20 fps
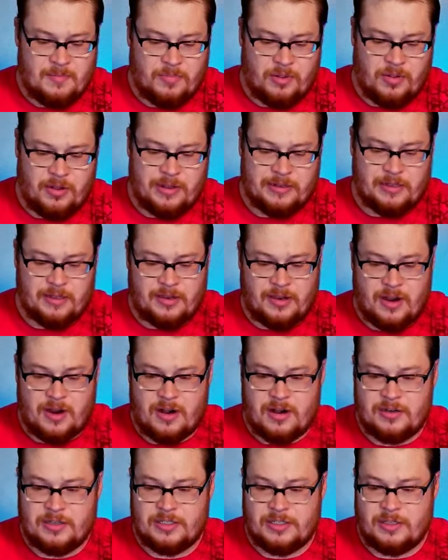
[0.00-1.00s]
Pull out the
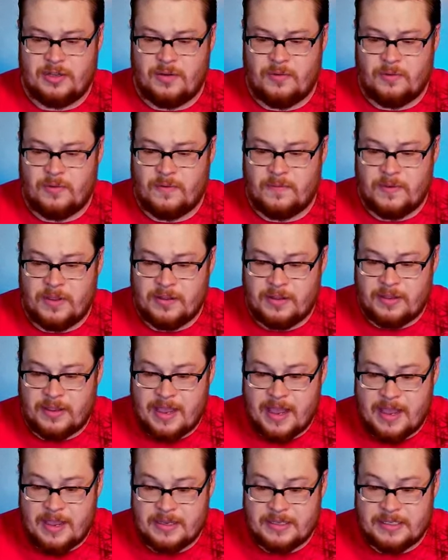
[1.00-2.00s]
cards, don't reveal the
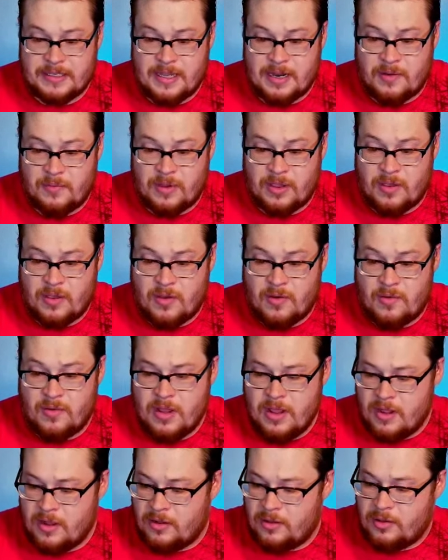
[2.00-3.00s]
guys. There we go.
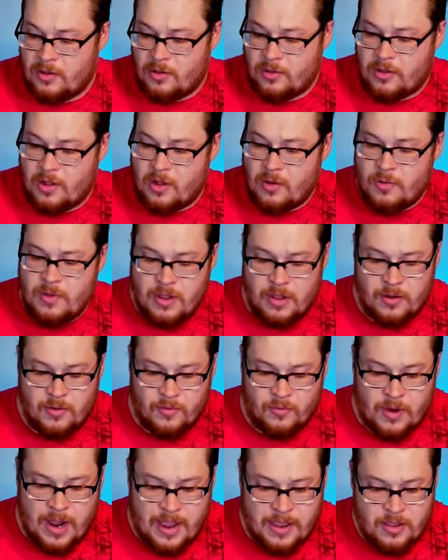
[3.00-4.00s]
Lolo,
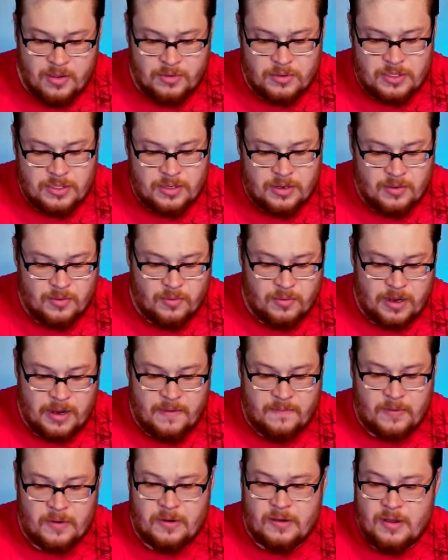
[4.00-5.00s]
Ryute,
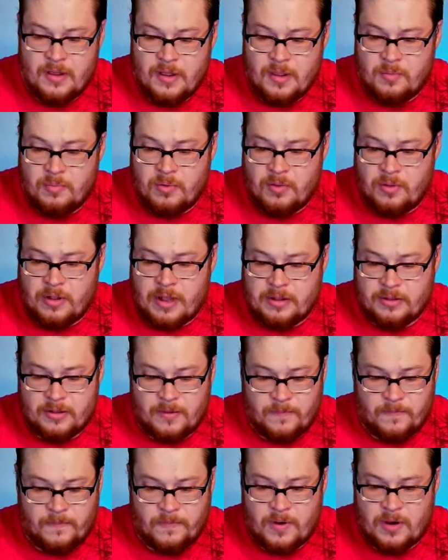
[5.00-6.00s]
whatever. Pull out
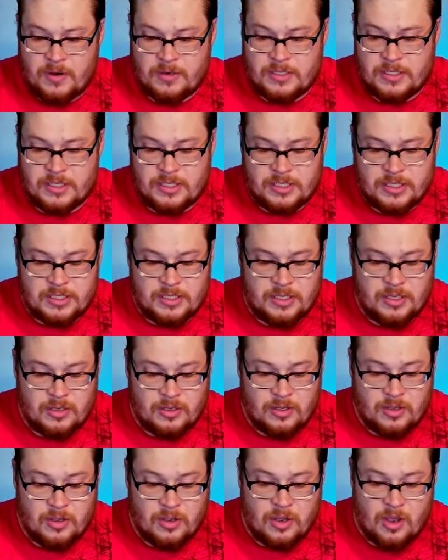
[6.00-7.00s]
the
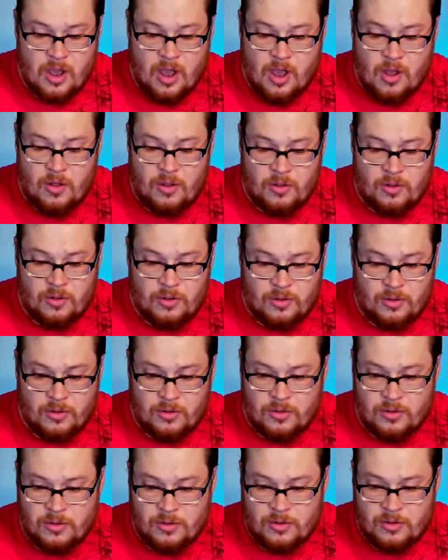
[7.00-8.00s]
first
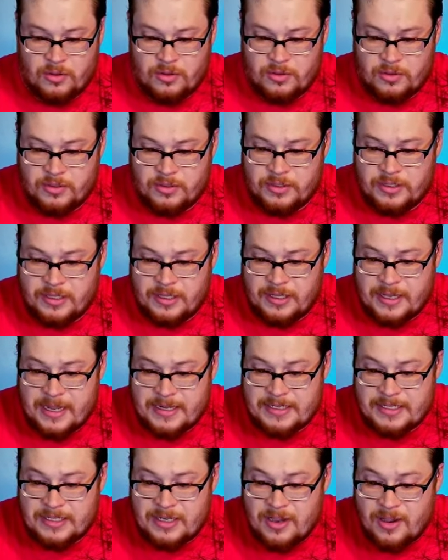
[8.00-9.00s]
gold.
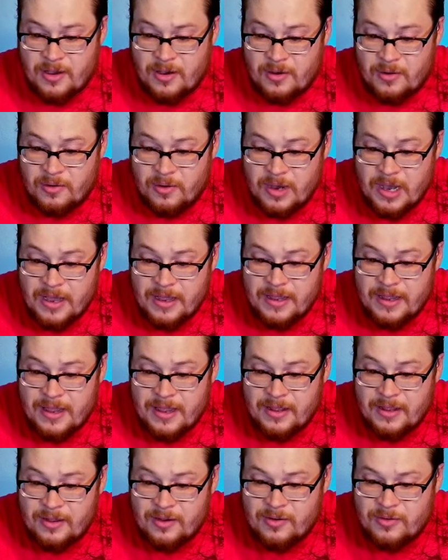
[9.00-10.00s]
Let's go.
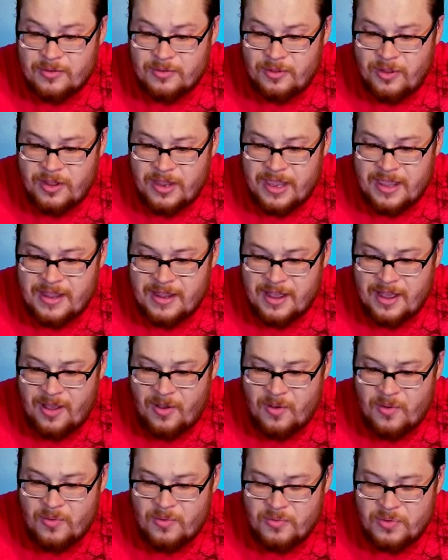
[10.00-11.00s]
Oh, look at,
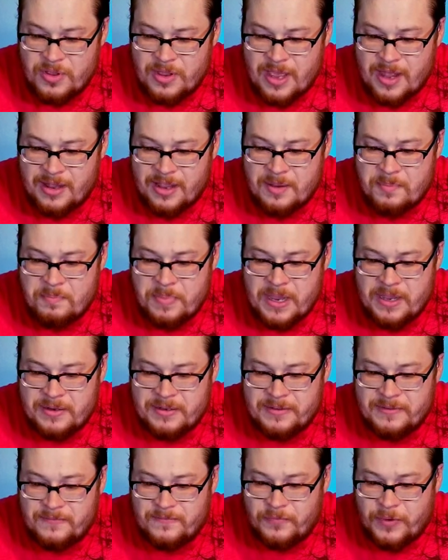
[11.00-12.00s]
oh, you got like a big
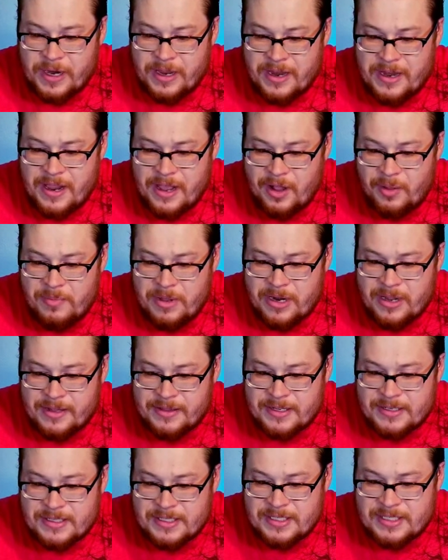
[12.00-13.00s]
freaking helmet
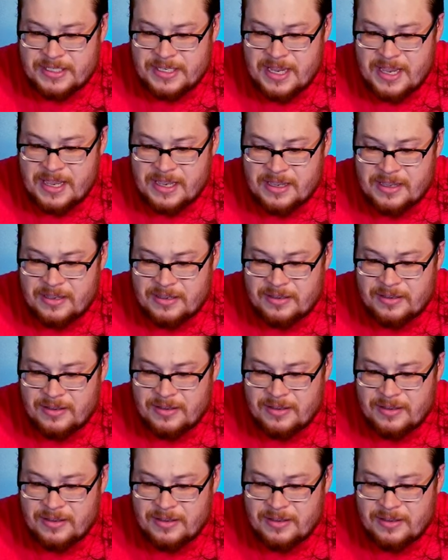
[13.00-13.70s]
on. That's sick.